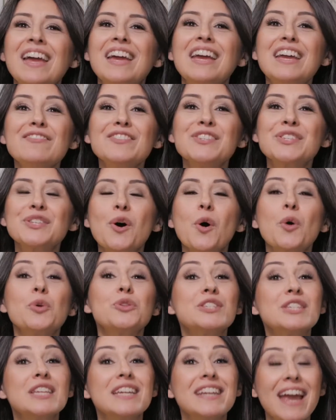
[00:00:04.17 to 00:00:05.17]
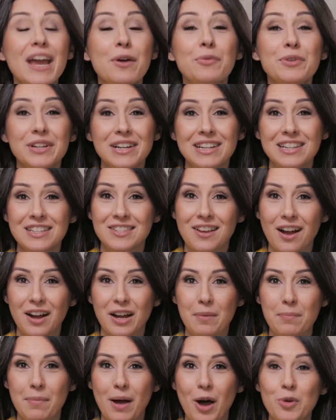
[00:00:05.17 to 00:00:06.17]
If so, today we're going to
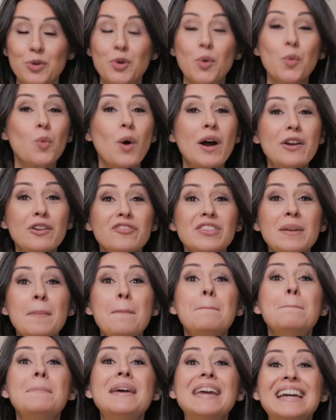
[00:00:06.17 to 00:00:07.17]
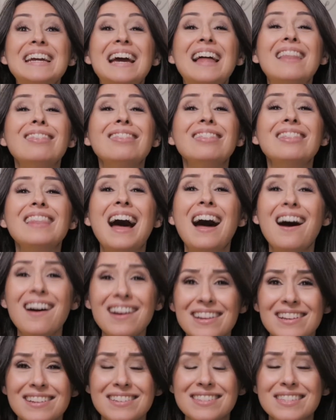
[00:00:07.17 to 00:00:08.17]
talk about one of the big
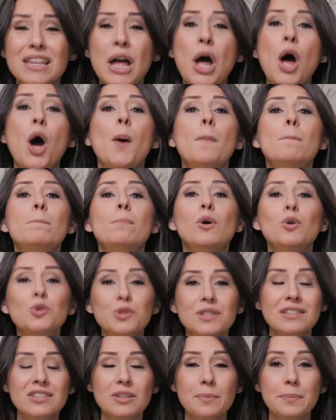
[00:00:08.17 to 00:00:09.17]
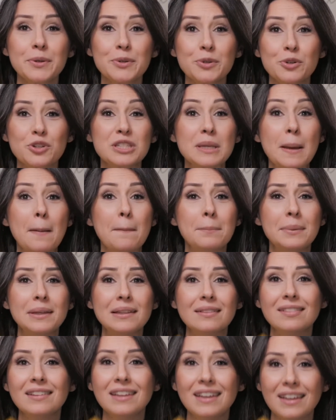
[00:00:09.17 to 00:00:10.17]
lies most entrepreneurs
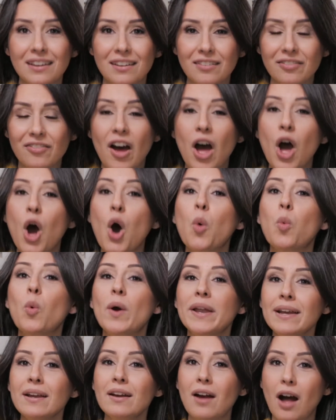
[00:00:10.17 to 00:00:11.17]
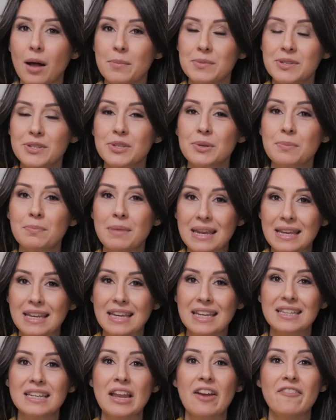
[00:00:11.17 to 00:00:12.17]
believe when it comes to
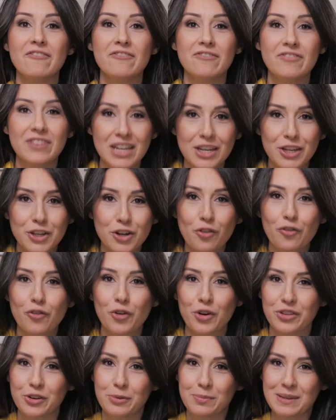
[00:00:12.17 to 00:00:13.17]
making video for their